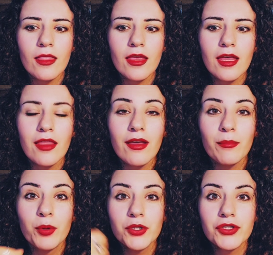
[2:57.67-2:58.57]
and that
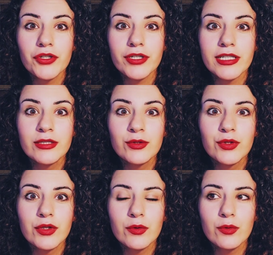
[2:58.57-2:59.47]
pushed her
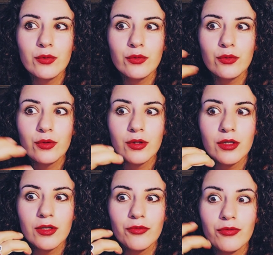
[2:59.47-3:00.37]
into
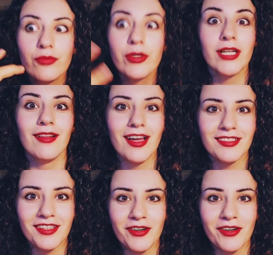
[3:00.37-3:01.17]
realizing her